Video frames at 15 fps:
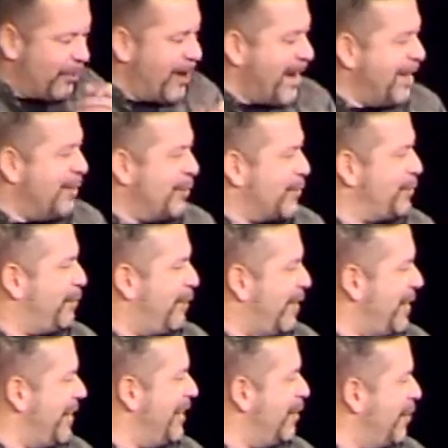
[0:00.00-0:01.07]
around, there's
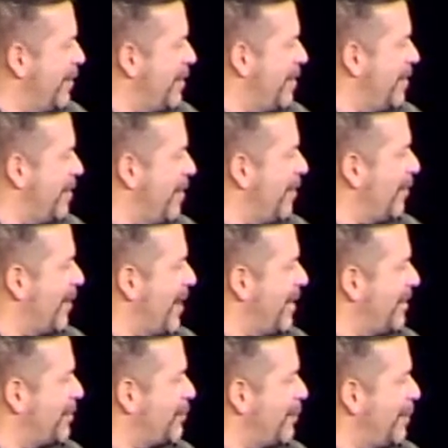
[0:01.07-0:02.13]
flooding going on all
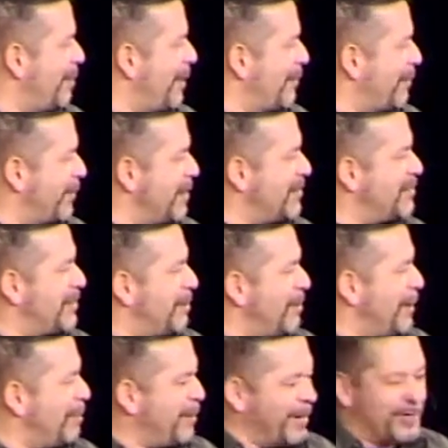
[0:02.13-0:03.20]
around us. One of my friends sent
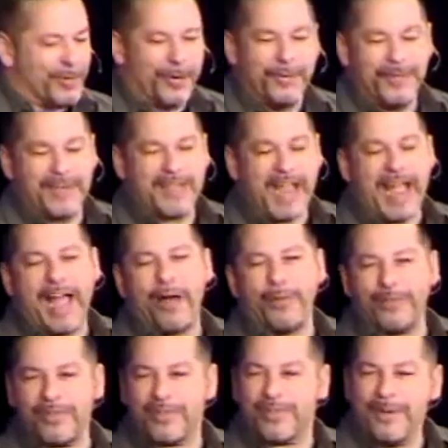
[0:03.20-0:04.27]
me a picture of his
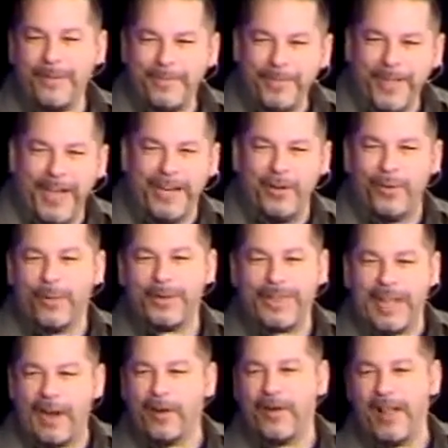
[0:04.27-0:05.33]
house in North
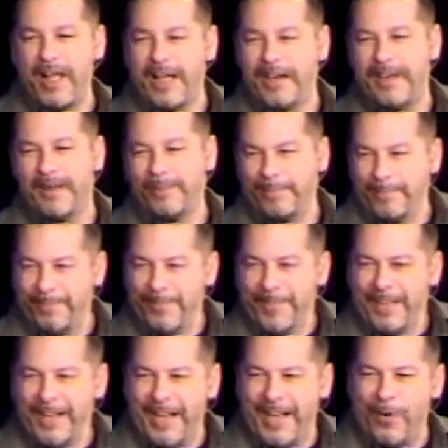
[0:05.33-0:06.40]
Carolina,
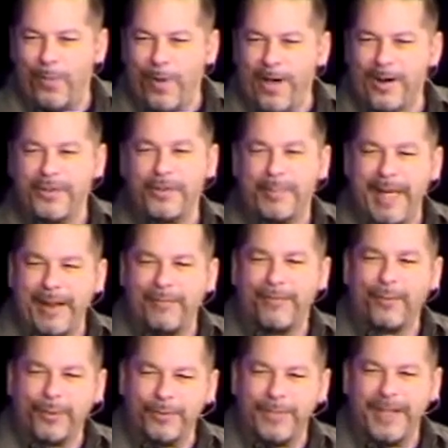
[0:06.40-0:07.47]
and the water's about
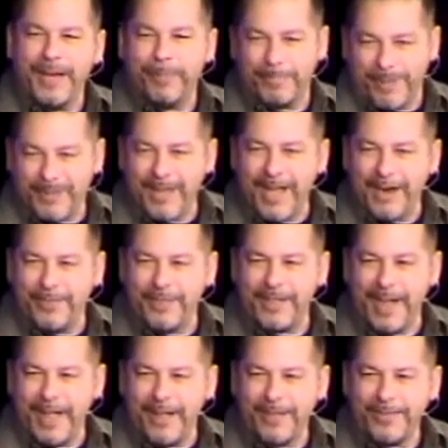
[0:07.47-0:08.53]
four feet up the side of his
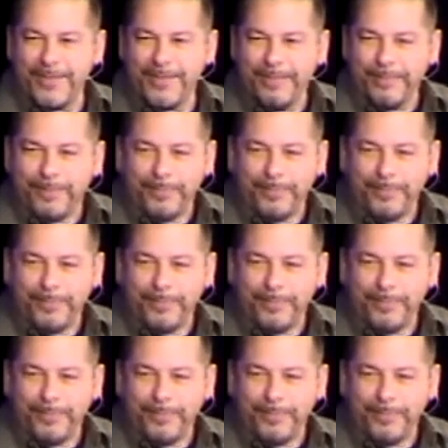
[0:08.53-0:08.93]
house.